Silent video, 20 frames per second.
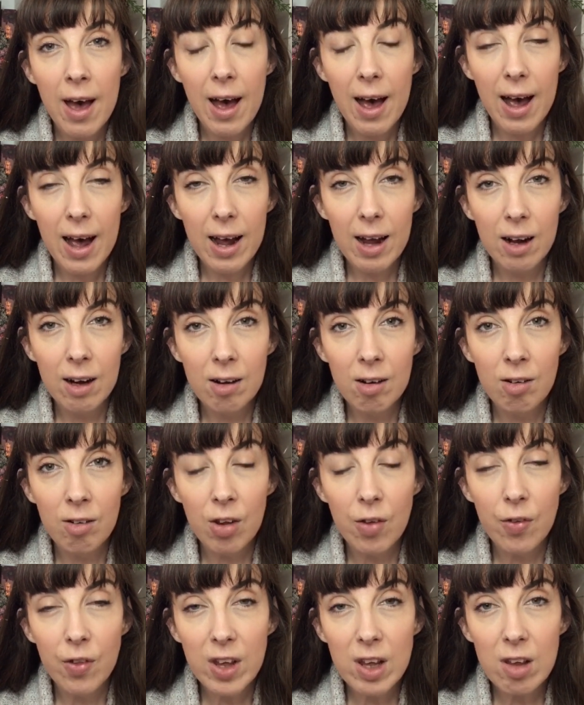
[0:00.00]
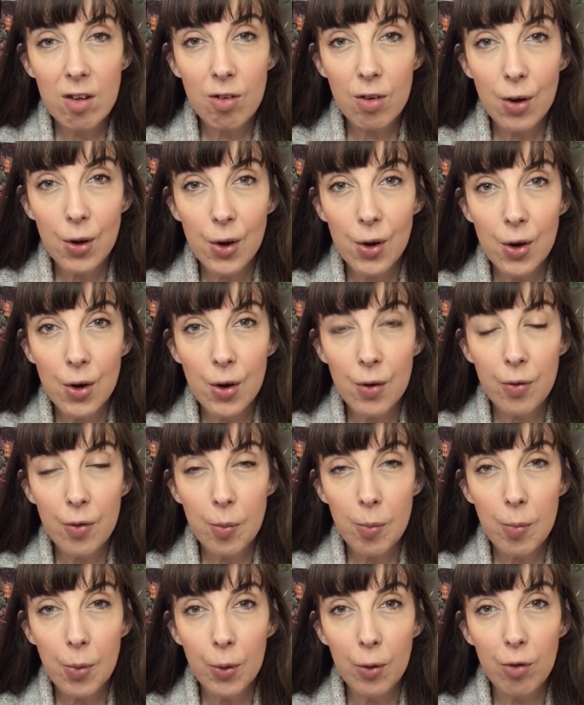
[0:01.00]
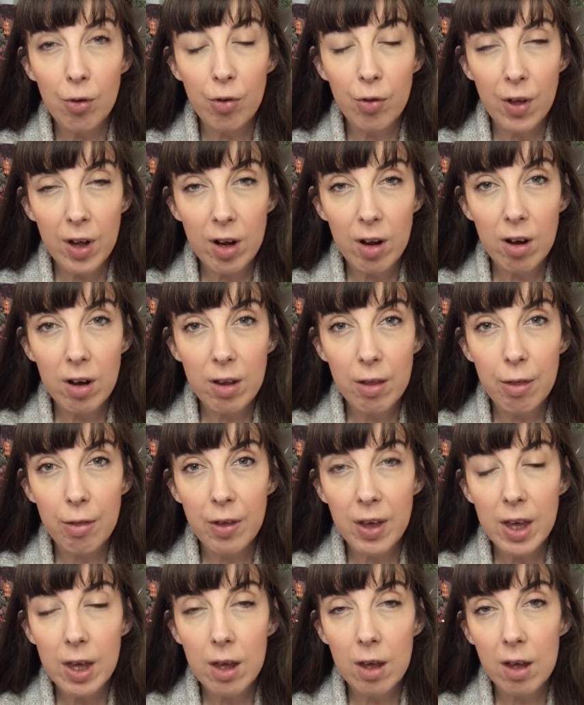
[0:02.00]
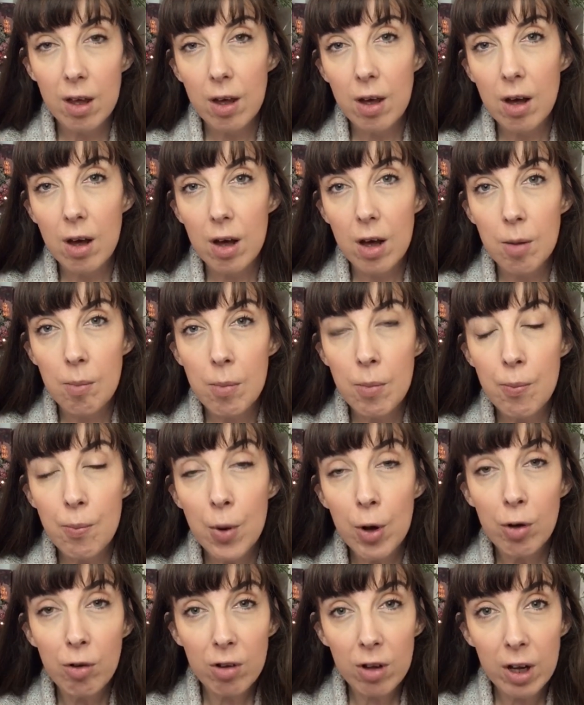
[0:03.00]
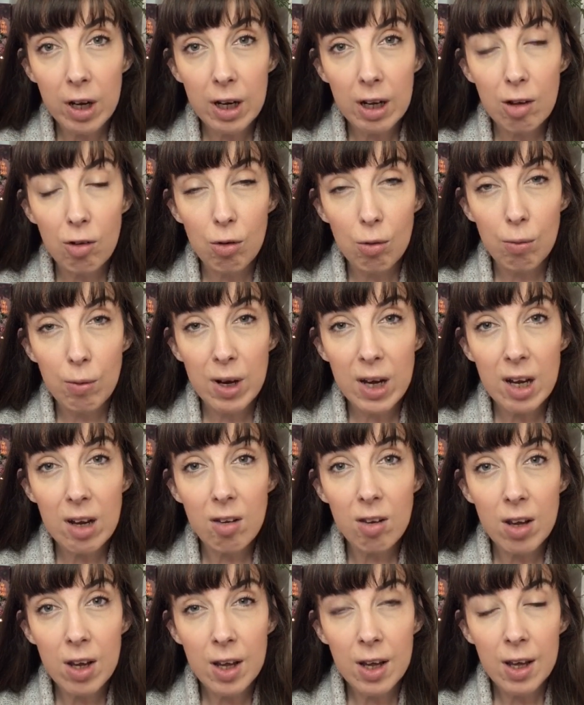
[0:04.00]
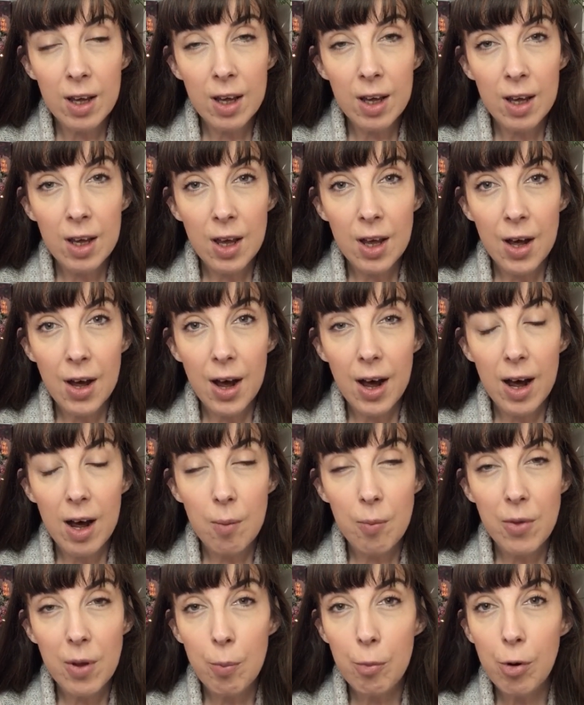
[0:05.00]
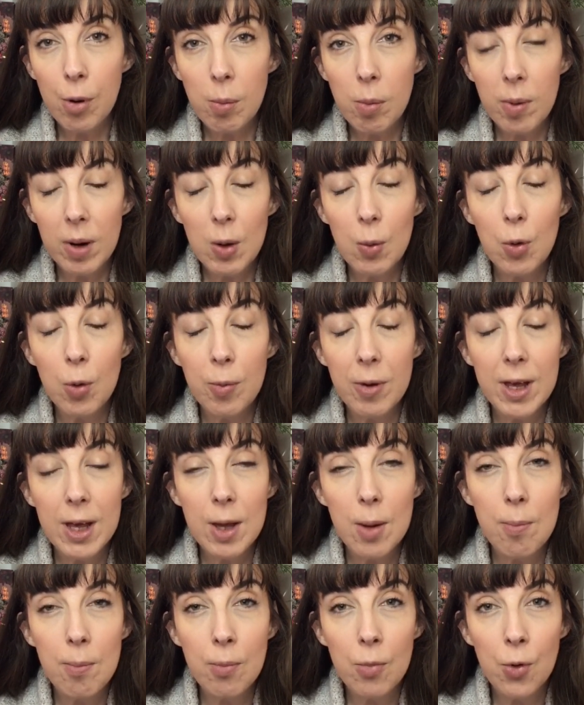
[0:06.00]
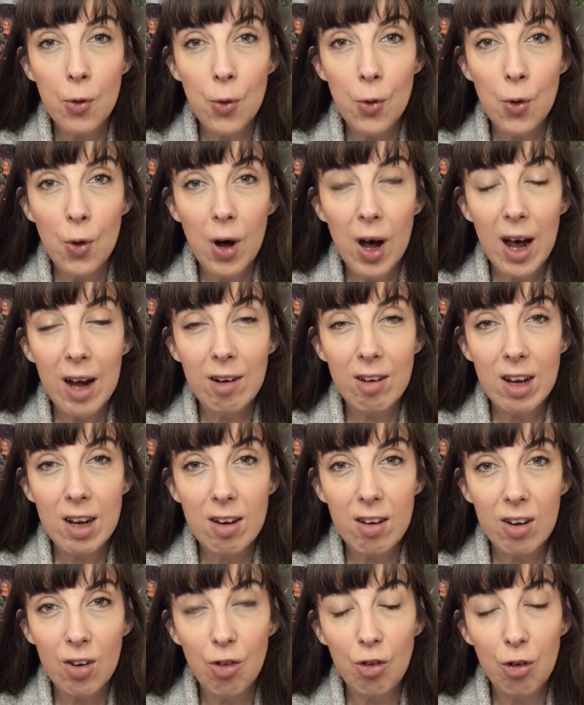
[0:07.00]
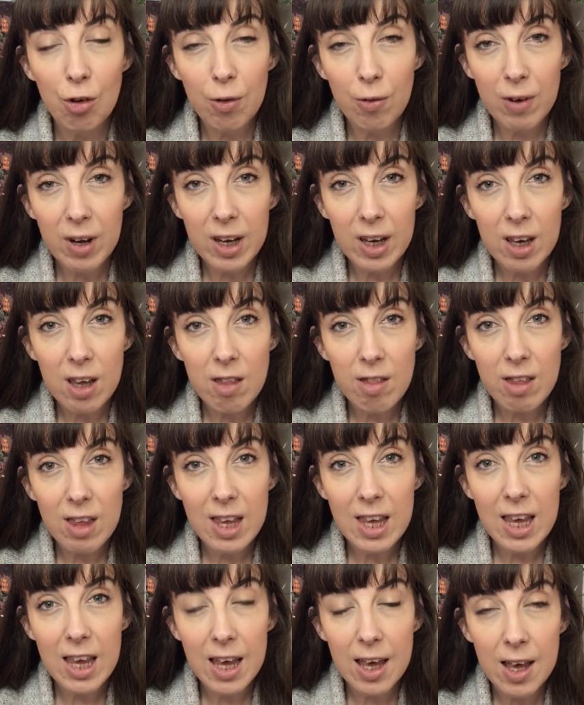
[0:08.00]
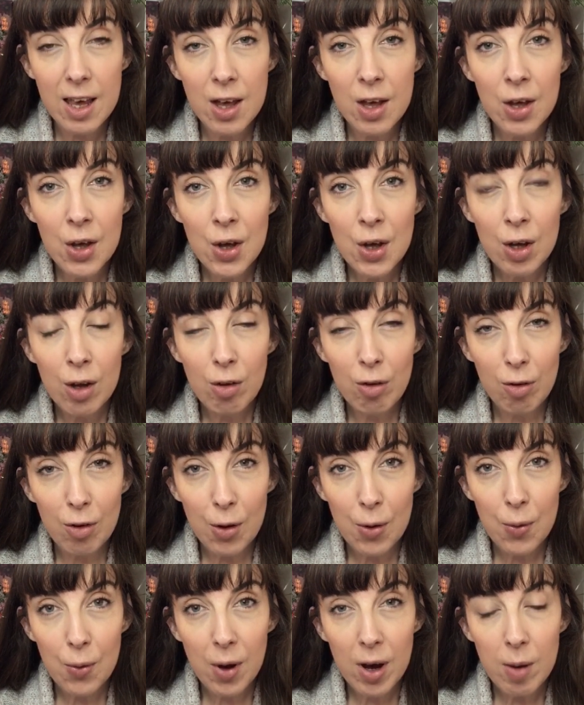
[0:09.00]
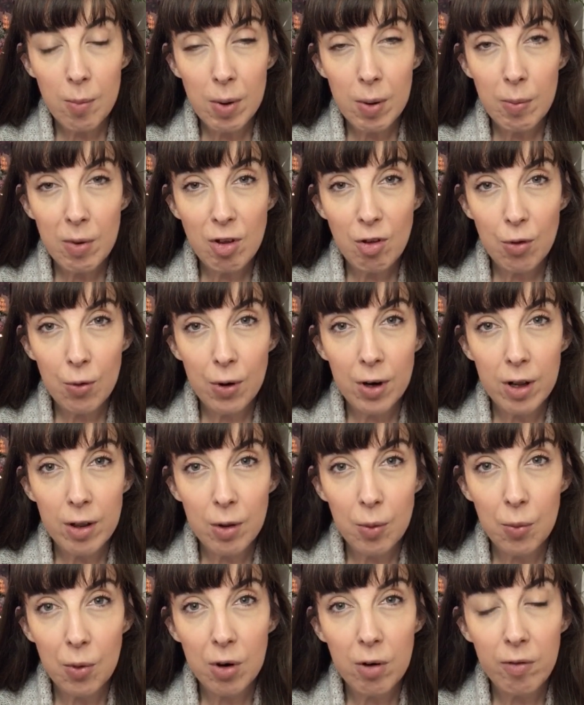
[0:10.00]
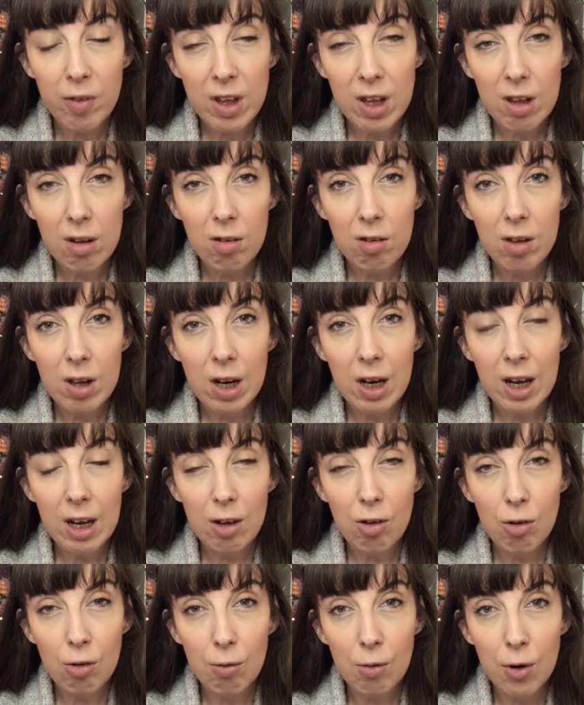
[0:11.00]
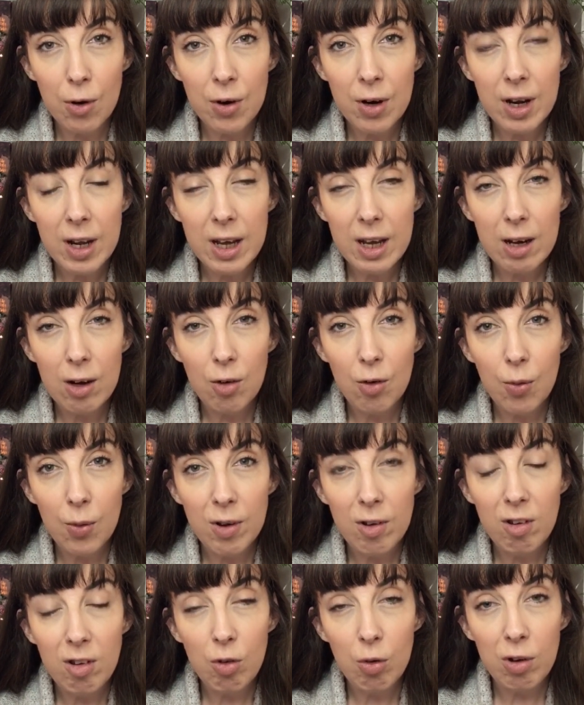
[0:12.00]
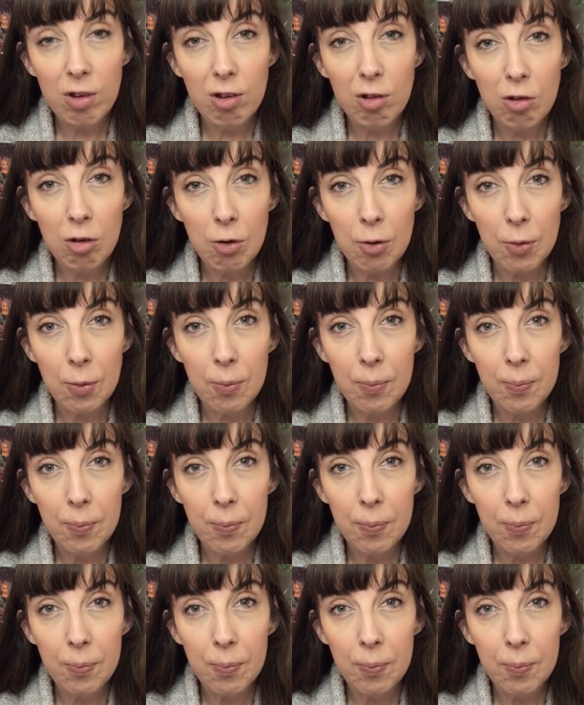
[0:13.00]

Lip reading: and these are the books that I think I'm most likely to read. There probably will be more added during the year, so I maybe do another one of these later on in 2022.